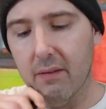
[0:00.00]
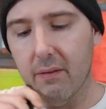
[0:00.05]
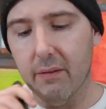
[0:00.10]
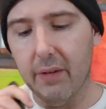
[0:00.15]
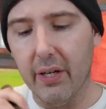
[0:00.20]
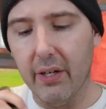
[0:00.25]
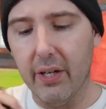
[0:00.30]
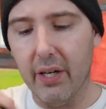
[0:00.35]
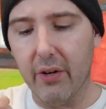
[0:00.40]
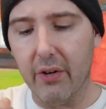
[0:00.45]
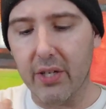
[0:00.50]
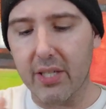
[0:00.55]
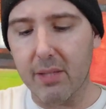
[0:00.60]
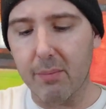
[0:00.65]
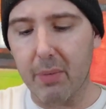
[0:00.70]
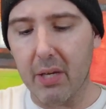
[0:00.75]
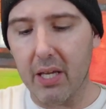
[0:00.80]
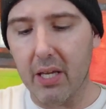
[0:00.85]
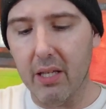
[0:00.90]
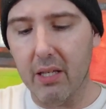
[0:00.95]
very
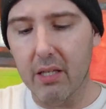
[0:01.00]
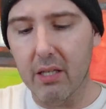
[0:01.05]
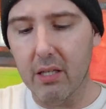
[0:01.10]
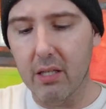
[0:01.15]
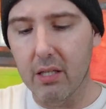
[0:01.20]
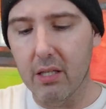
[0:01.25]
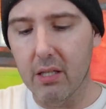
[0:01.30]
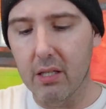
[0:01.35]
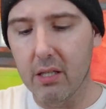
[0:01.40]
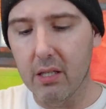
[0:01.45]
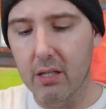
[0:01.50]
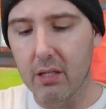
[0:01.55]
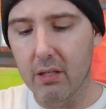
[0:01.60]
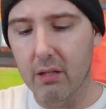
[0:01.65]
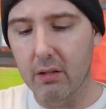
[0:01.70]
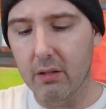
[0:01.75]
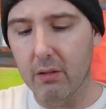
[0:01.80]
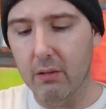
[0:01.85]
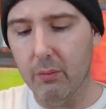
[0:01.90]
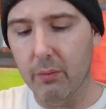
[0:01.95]
crispy,
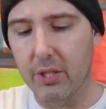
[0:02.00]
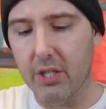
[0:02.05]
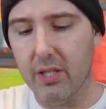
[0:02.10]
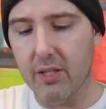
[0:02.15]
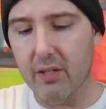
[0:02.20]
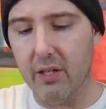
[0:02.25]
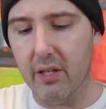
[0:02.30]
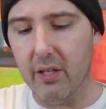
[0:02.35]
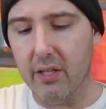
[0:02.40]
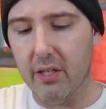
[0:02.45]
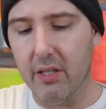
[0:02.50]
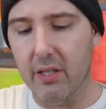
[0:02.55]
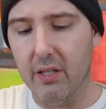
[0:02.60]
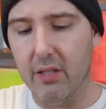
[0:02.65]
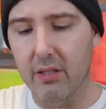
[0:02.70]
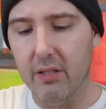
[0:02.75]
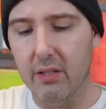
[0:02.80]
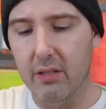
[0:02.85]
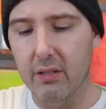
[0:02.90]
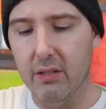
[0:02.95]
which is good.
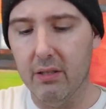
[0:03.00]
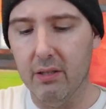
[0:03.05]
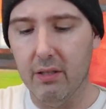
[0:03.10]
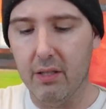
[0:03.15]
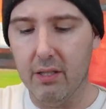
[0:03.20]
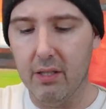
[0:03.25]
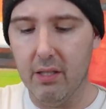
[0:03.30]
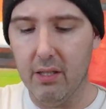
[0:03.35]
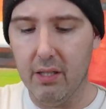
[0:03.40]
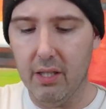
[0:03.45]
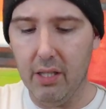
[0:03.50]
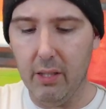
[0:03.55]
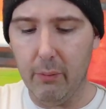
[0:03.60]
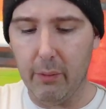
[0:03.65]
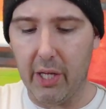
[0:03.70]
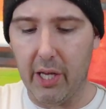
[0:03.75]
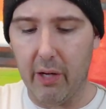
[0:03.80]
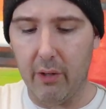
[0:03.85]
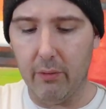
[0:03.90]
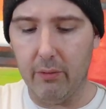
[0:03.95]
Here
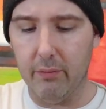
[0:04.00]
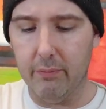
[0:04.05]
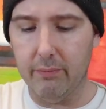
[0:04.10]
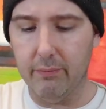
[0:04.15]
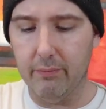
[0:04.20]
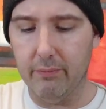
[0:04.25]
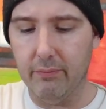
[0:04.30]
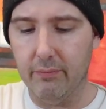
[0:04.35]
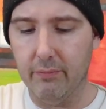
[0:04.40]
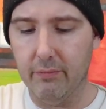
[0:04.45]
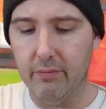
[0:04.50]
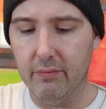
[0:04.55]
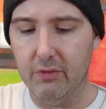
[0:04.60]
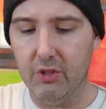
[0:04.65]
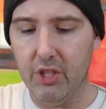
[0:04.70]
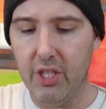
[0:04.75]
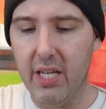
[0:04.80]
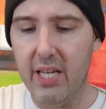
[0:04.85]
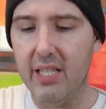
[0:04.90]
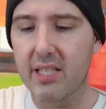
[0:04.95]
we go.
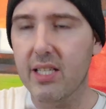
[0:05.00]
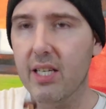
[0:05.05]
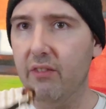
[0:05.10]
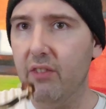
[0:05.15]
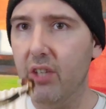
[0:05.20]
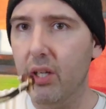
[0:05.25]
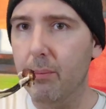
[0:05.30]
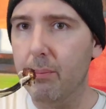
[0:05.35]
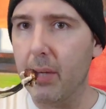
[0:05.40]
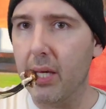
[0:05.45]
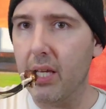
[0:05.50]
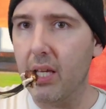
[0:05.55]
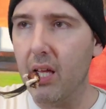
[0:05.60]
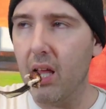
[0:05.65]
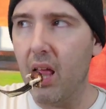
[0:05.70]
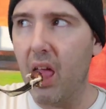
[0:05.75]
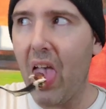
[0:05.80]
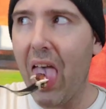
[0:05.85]
Just a little bite.